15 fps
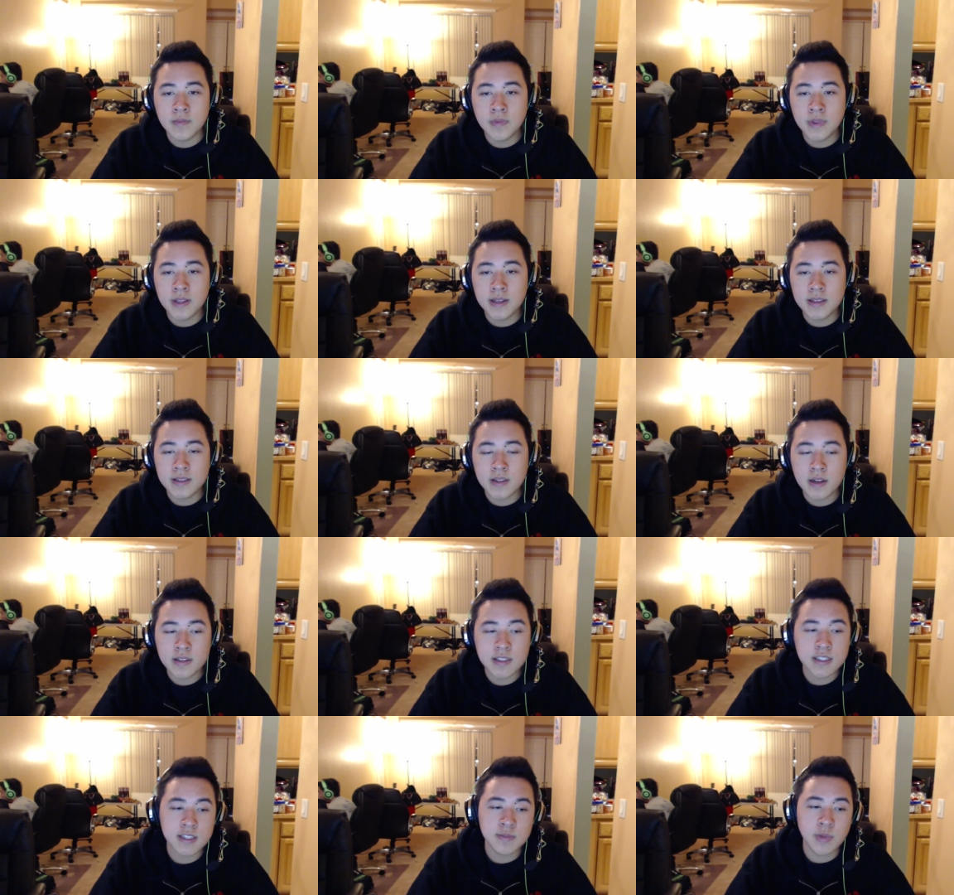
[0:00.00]
It's not
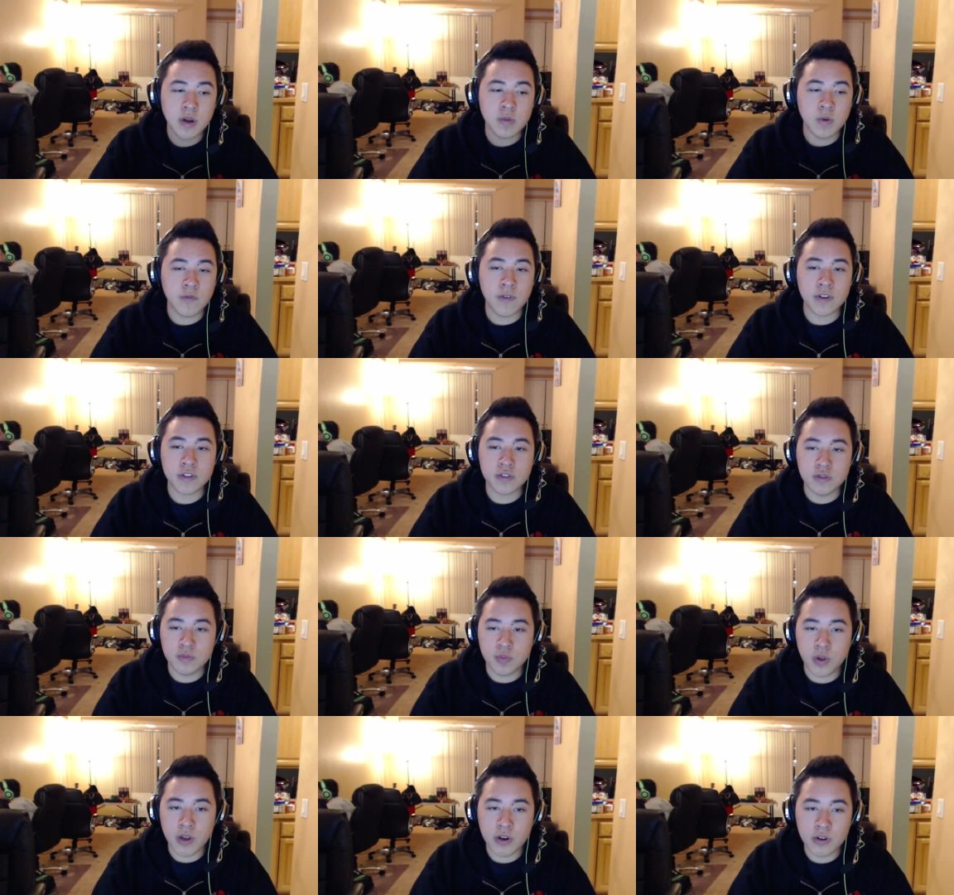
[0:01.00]
just about a professional
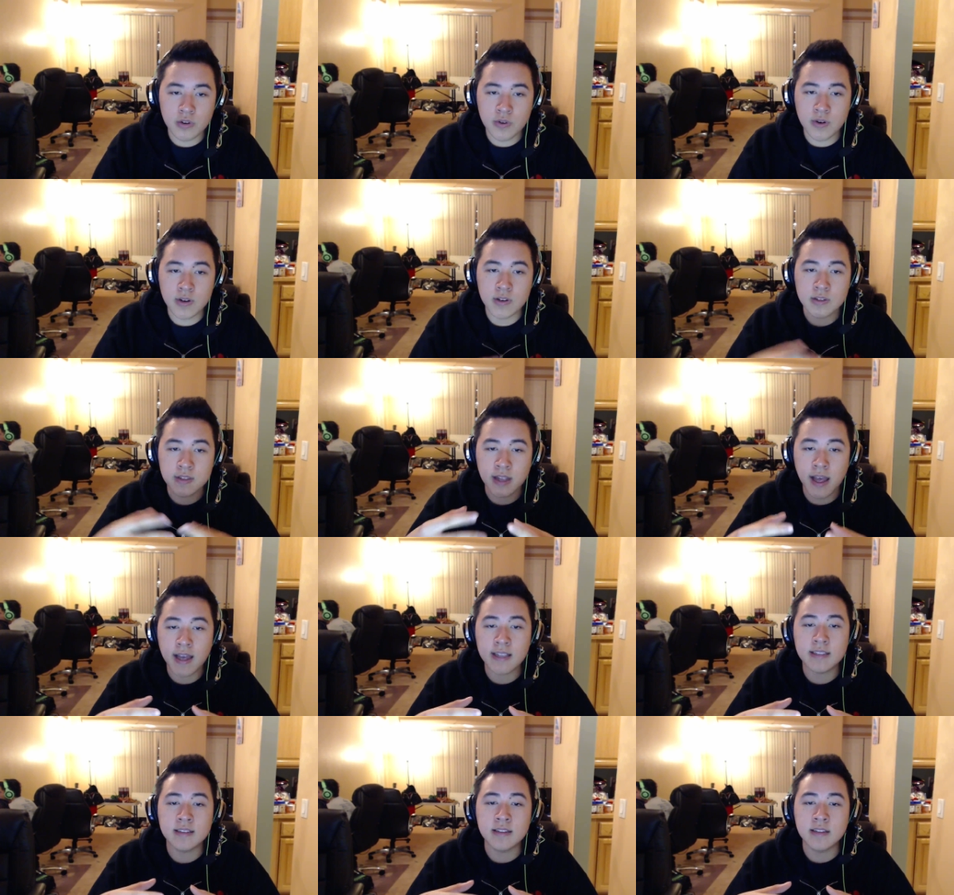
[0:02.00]
player who was
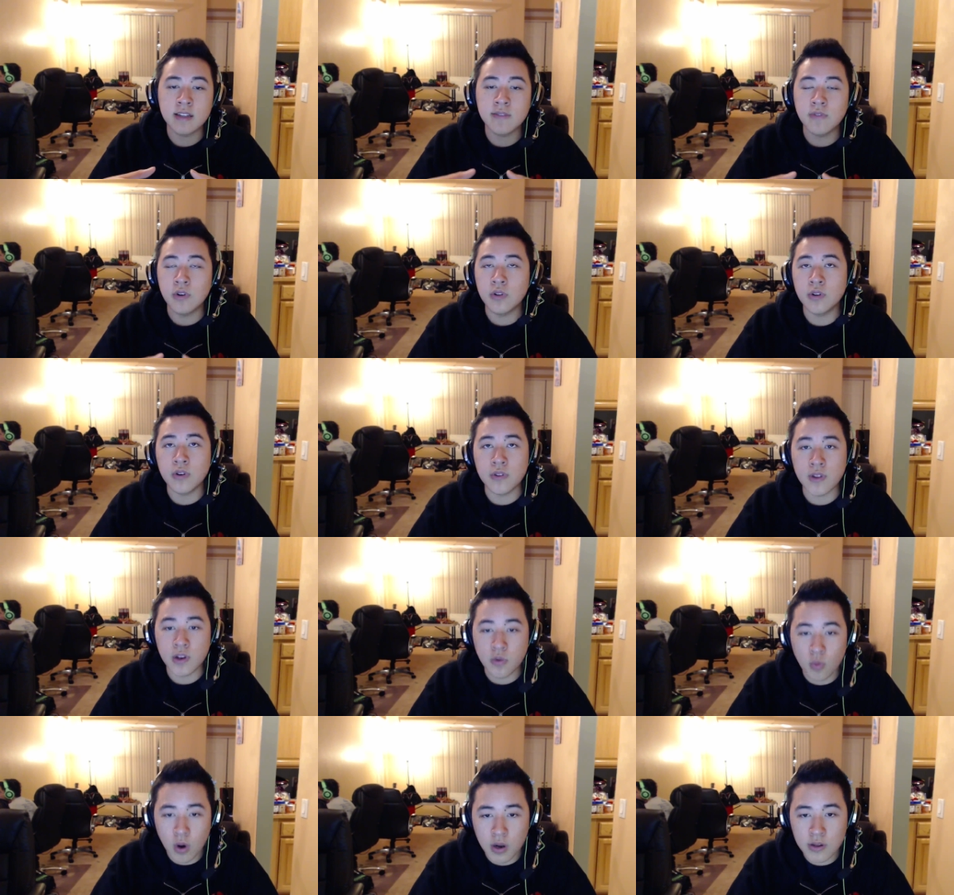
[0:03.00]
asked to leave earlier than he
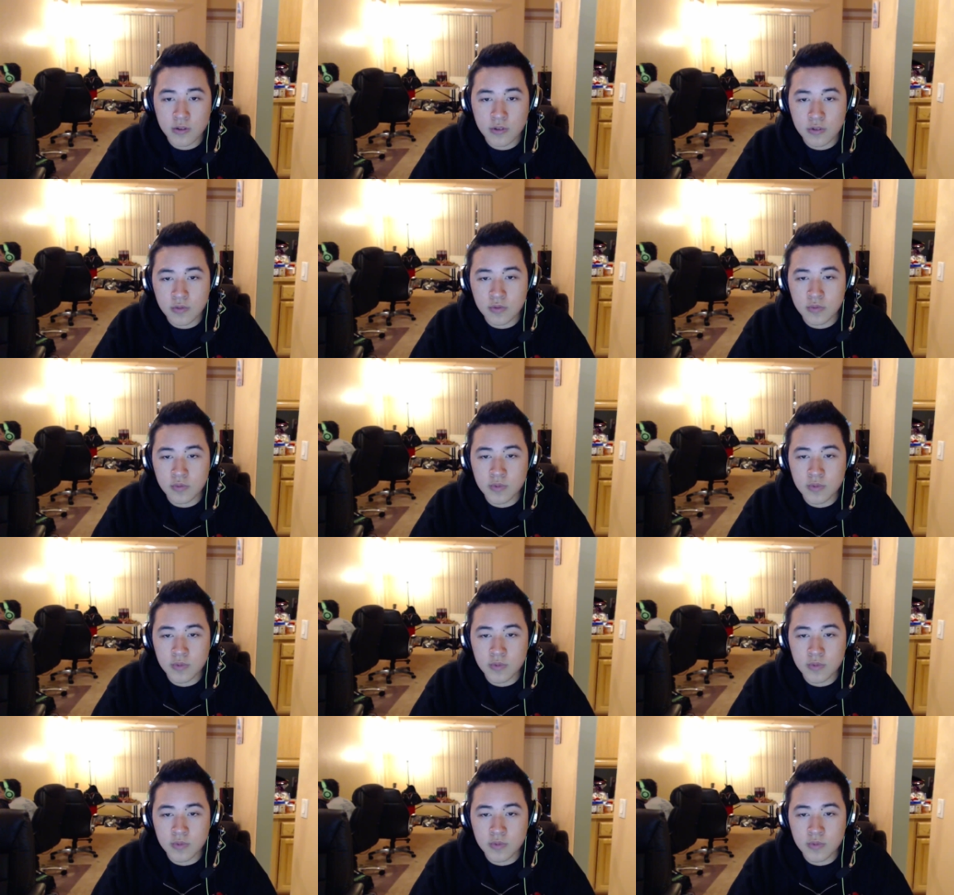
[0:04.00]
wanted to.